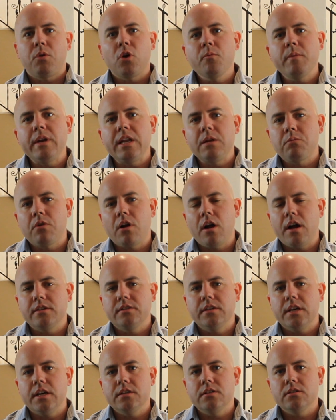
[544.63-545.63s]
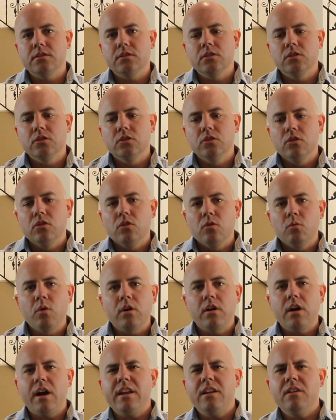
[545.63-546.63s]
permitting process, what
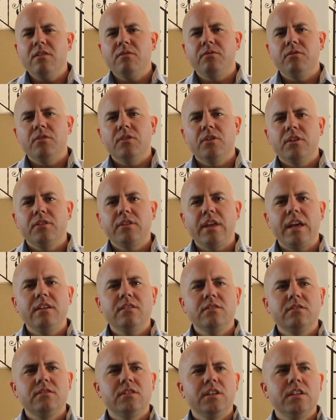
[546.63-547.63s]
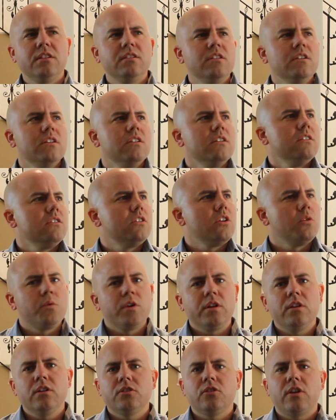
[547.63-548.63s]
kind of things did the
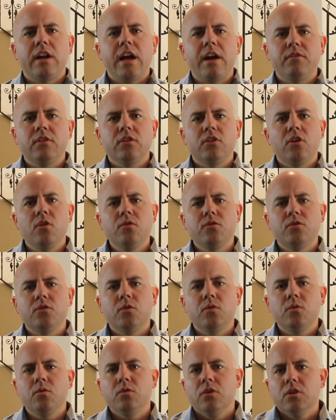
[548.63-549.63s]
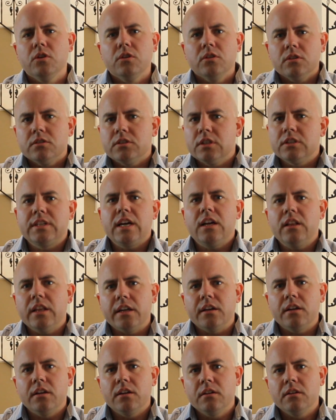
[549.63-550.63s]
realtor have to go through to sell it.
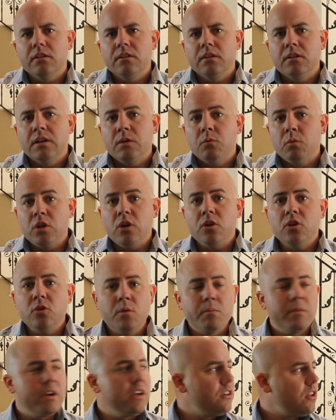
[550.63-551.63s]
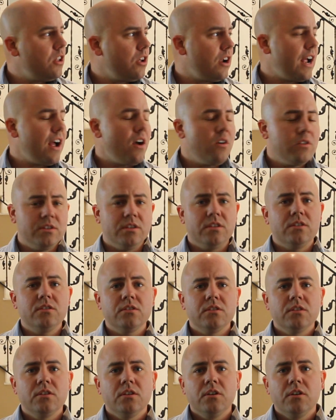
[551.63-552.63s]
When you're doing $1 million
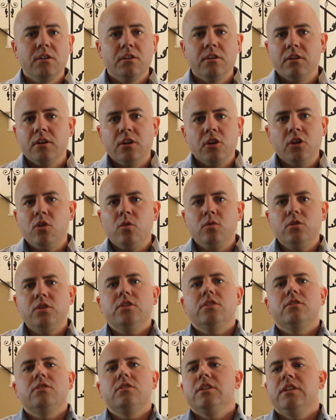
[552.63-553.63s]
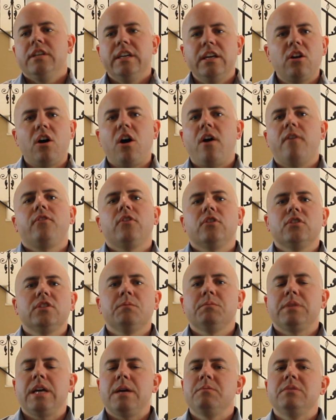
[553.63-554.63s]
houses, you don't just get offers
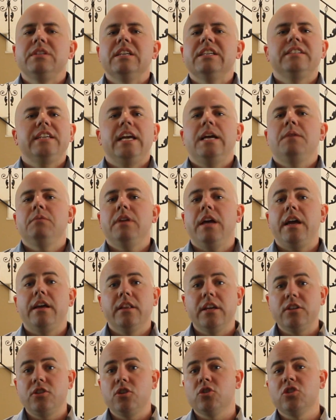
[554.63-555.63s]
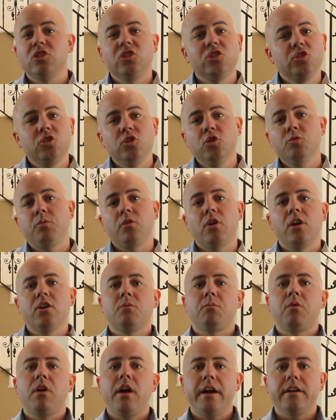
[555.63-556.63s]
sometimes the same day unless you're super
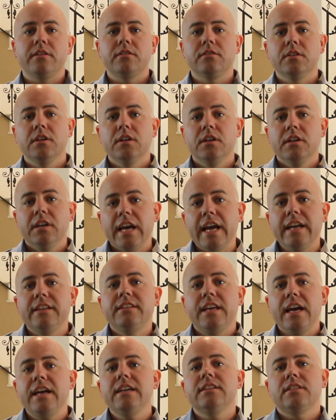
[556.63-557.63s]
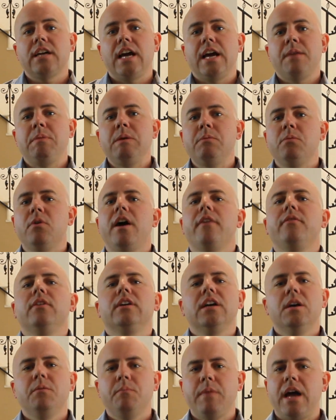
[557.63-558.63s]
underpriced. It takes time. People have to
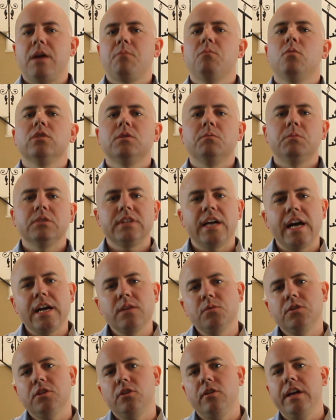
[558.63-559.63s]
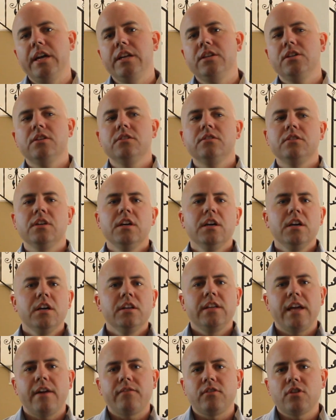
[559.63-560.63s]
come back multiple times with their agents.
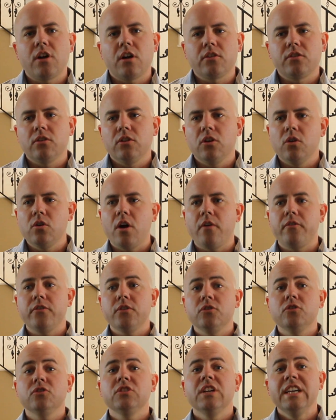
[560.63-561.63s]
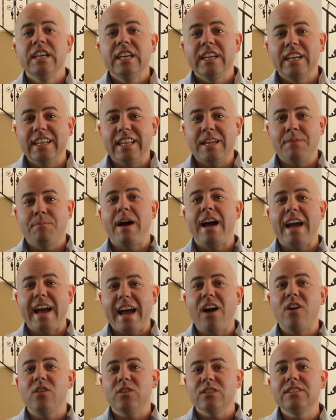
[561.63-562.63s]
They have to talk to loan officers. Can they buy a
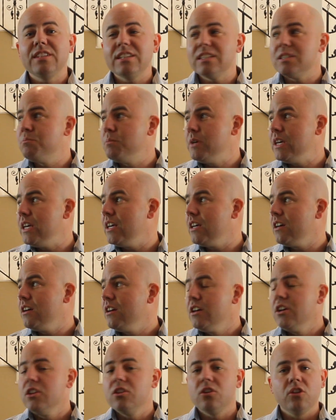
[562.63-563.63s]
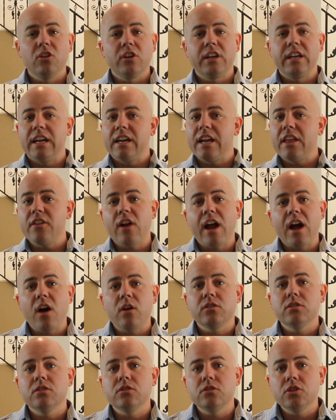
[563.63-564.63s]
house this big? They're looking at other
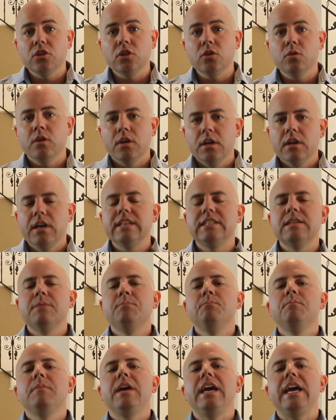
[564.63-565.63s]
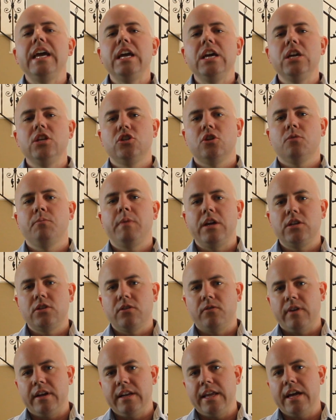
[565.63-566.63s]
houses too. It's a major, major
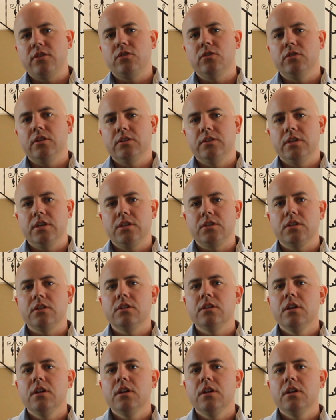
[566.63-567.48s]
financial decision